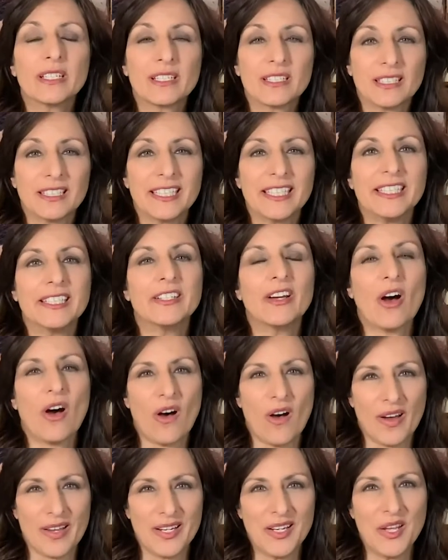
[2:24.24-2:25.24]
clean
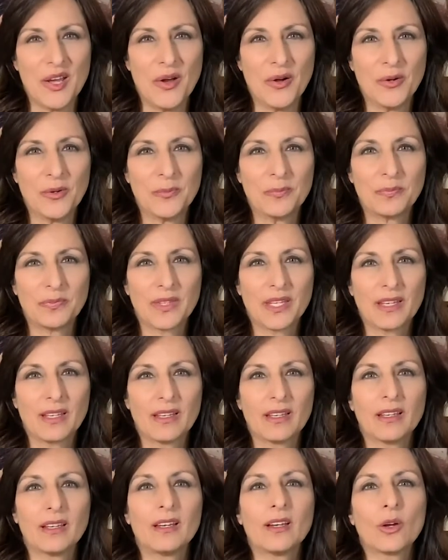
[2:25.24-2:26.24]
audio.
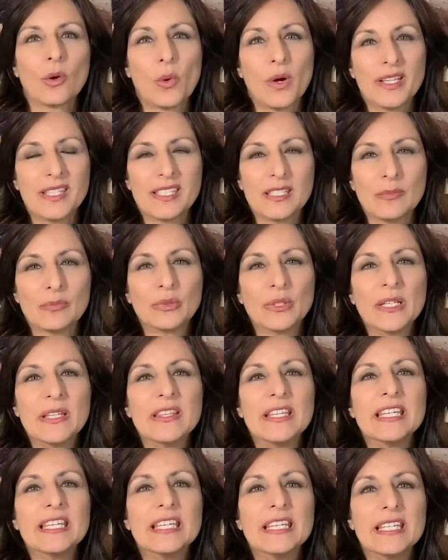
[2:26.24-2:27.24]
Quite simply,
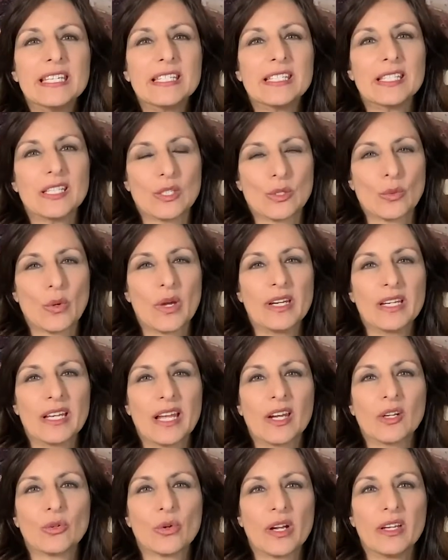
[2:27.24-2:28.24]
the easiest way to
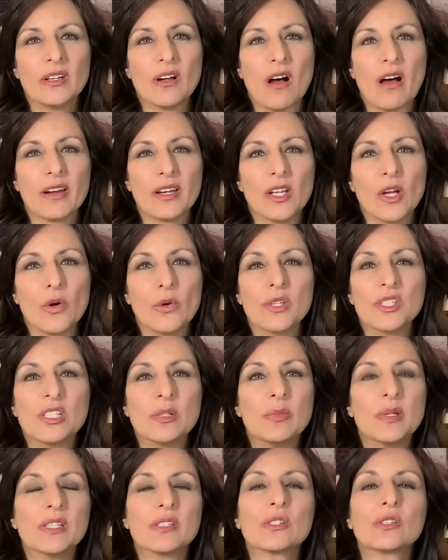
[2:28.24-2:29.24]
get great audio is to
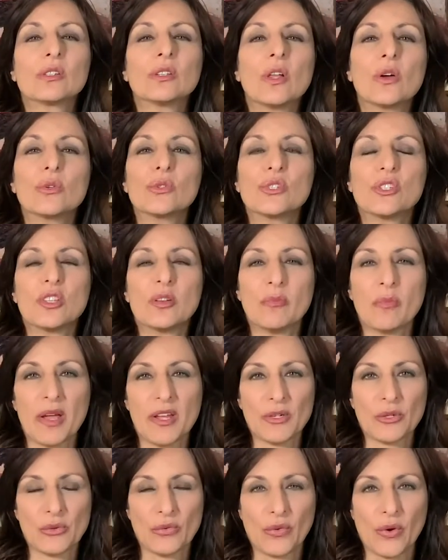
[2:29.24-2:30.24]
be as close to the
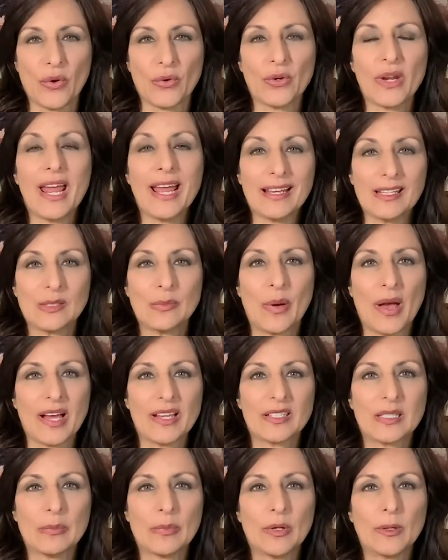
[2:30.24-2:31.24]
microphone as
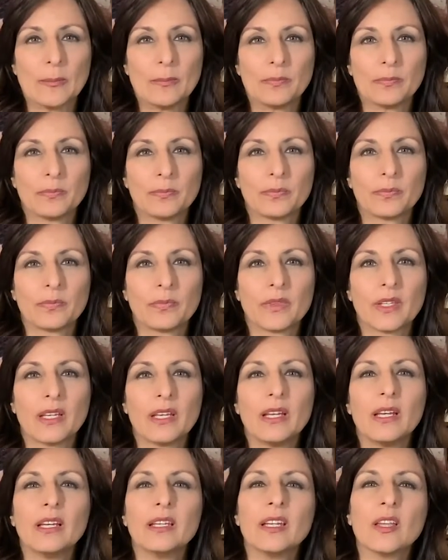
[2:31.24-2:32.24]
possible.
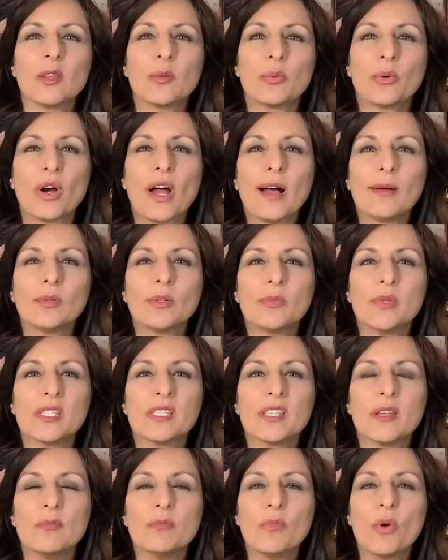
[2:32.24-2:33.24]
Now the problem is
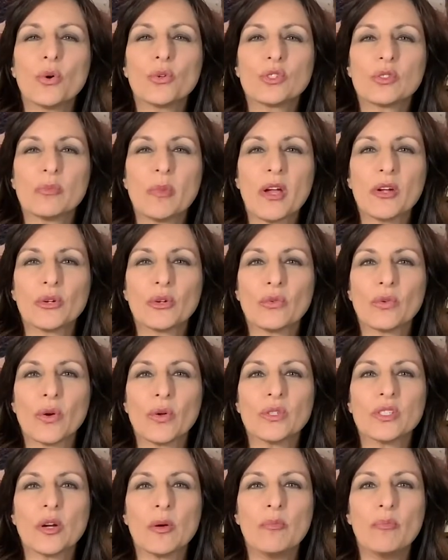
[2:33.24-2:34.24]
that most
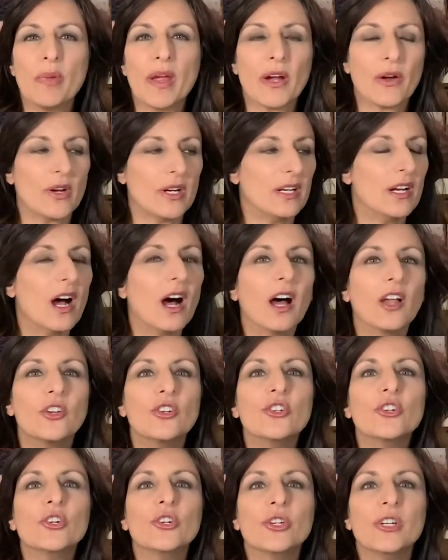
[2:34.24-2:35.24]
microphones are buried
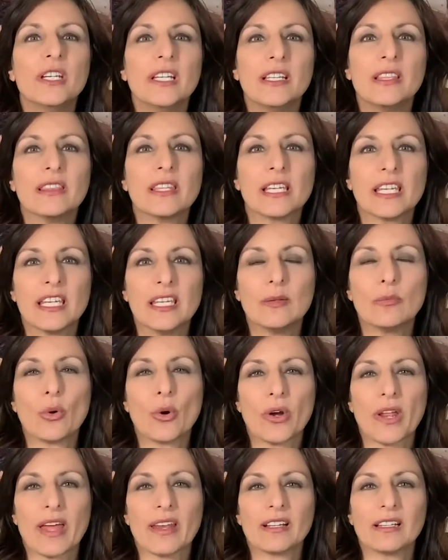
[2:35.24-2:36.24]
underneath the
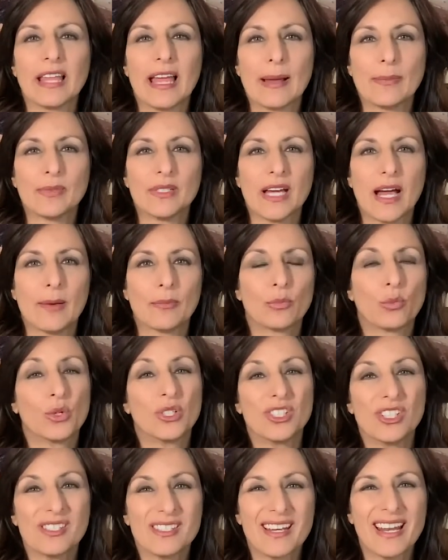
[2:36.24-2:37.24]
keyboard on a laptop,
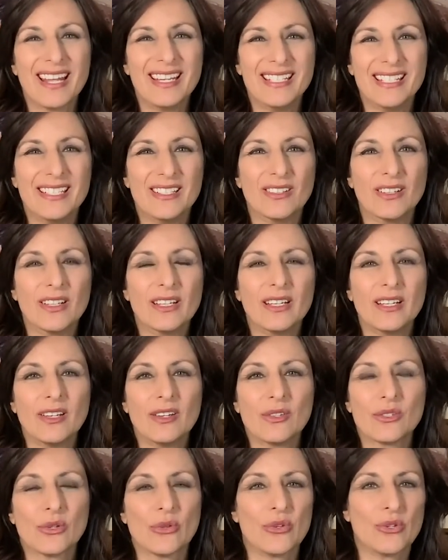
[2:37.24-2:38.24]
which isn't ideal.
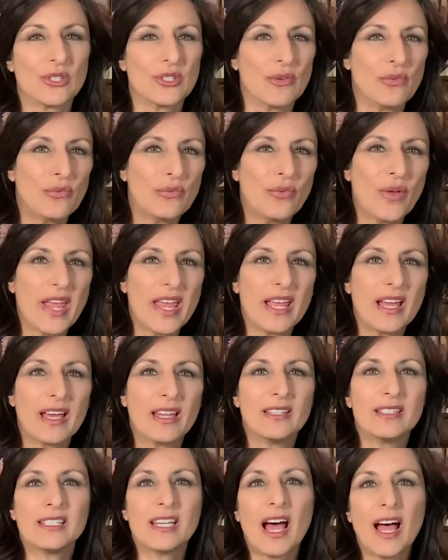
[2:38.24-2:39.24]
So there's the
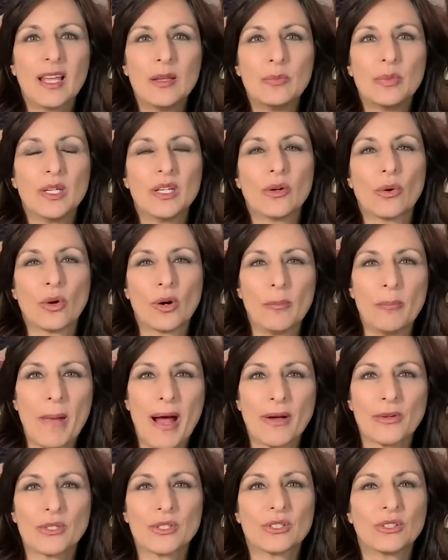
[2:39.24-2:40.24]
fan, typing, or
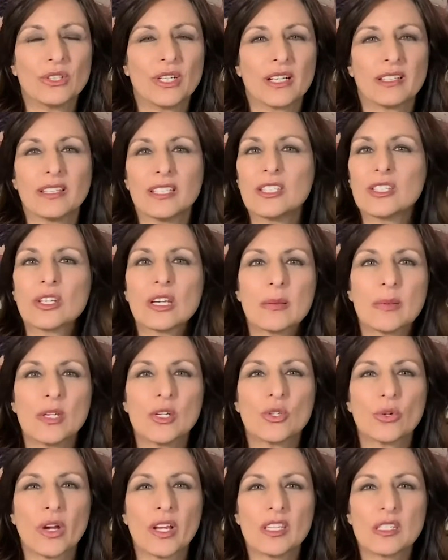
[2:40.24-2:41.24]
mouse click that's going to be
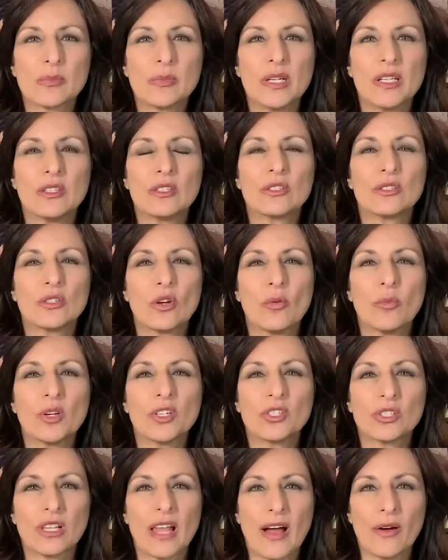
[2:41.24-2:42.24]
transmitted so
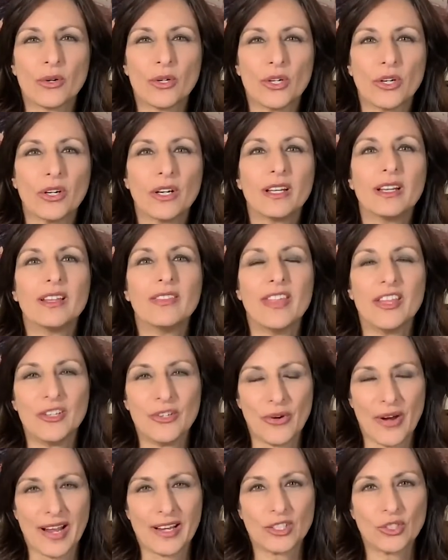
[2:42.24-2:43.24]
much louder than
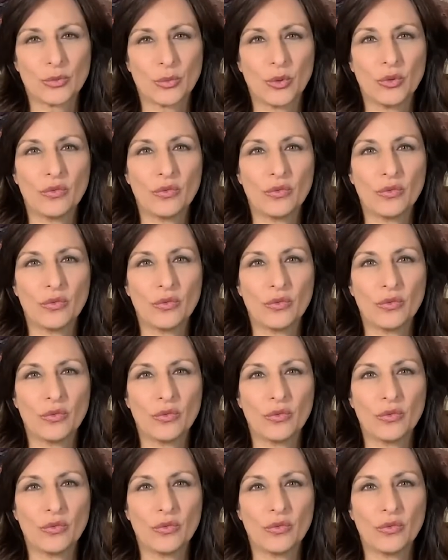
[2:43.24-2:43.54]
your actual